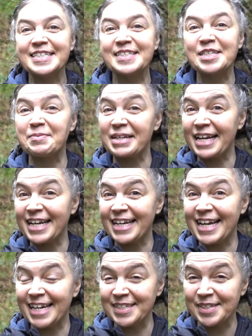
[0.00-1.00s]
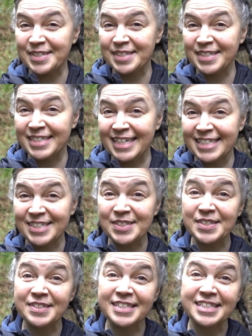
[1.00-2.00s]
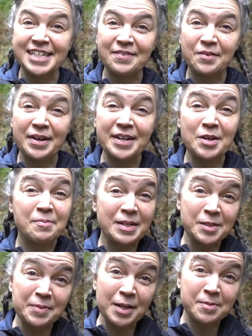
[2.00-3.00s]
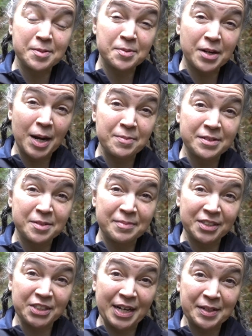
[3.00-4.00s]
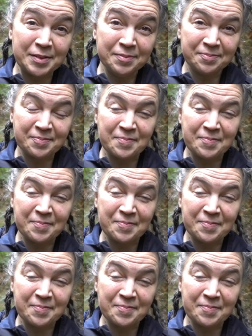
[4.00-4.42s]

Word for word: To be entered into this giveaway, you must be a subscriber to my channel.